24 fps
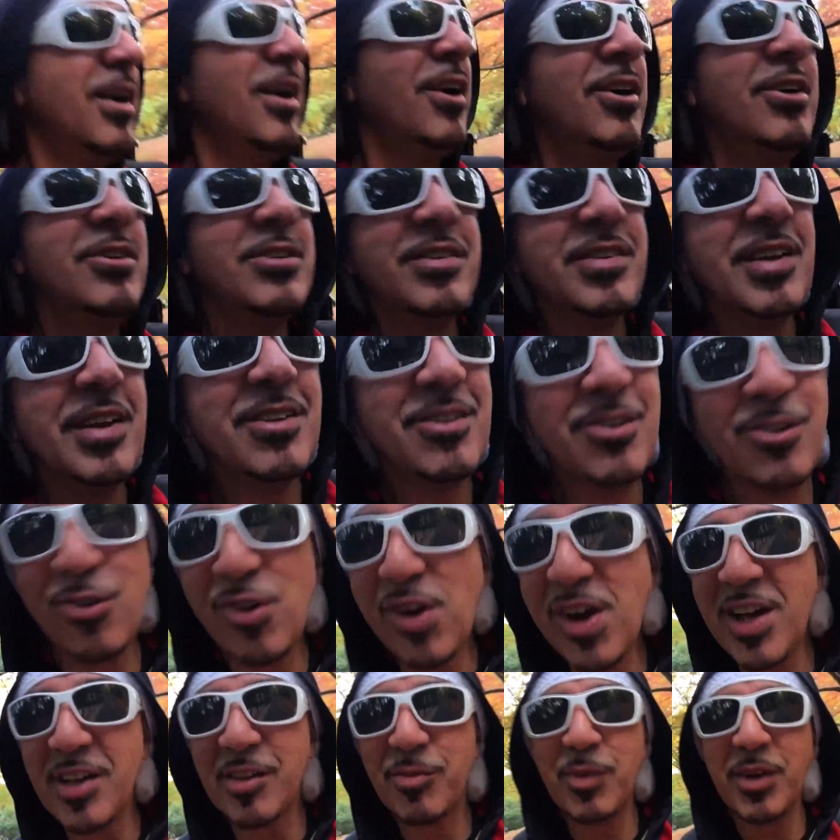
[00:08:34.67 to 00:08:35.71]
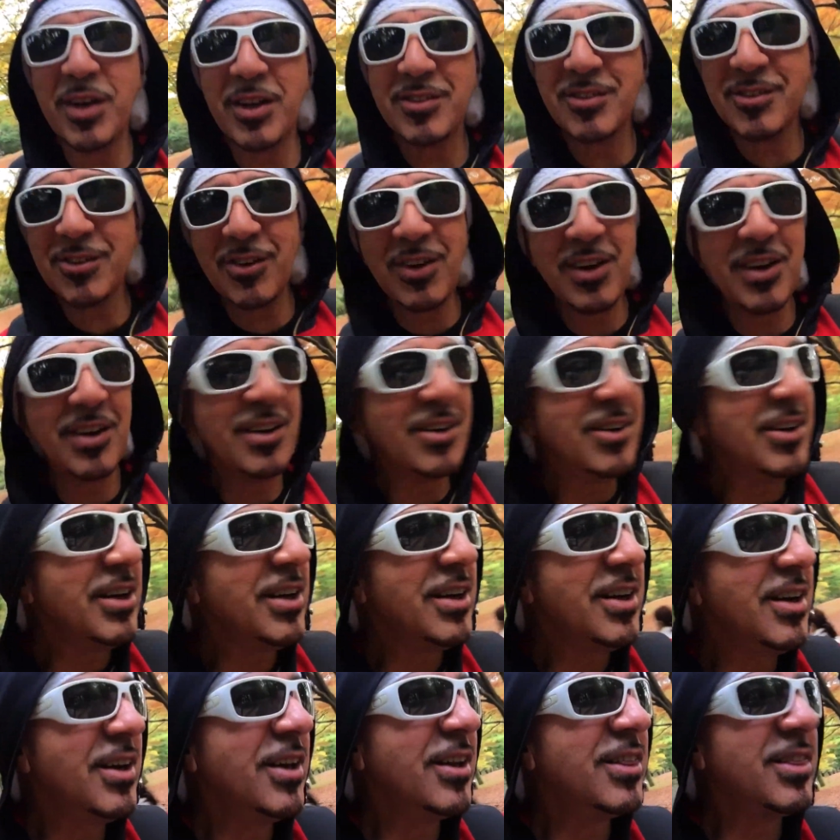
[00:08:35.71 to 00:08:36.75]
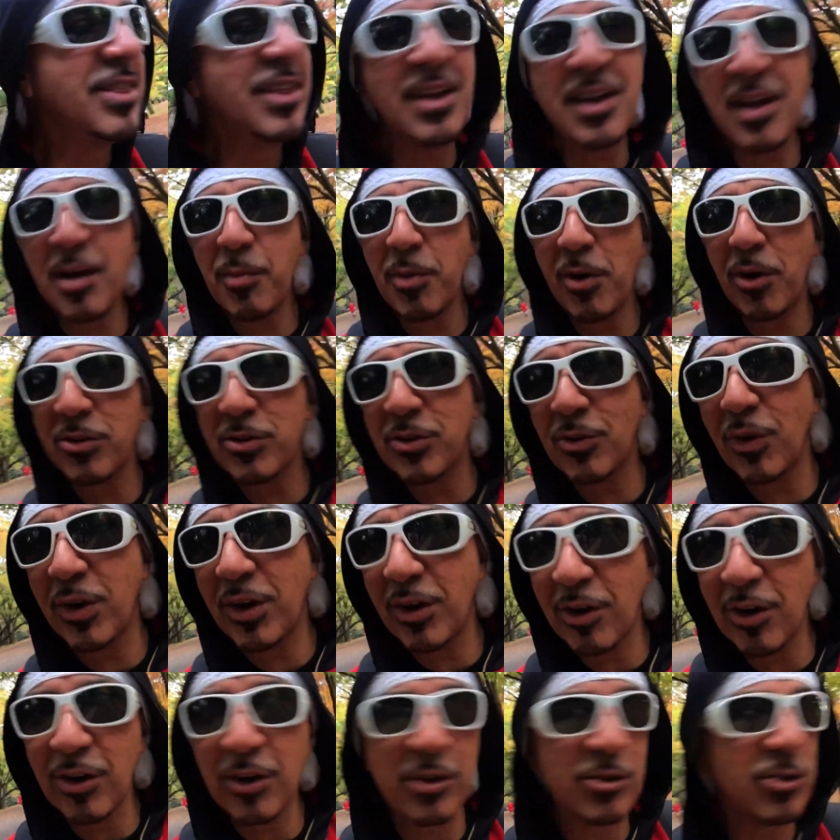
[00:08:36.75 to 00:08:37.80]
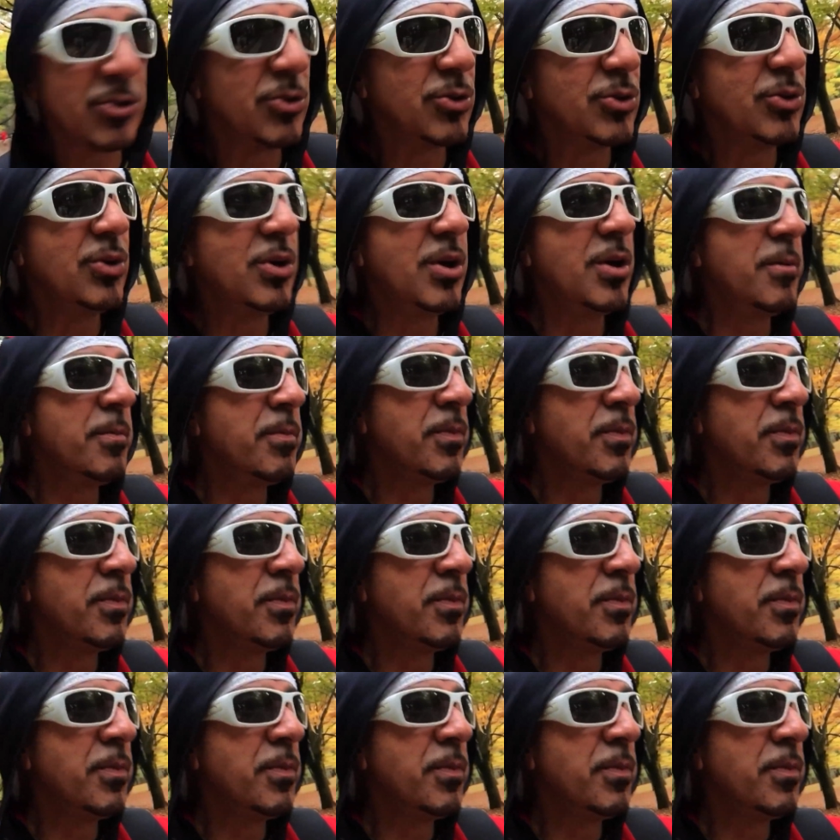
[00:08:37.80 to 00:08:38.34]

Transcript: I said, great, man, so I'm gonna think about what I'm gonna do,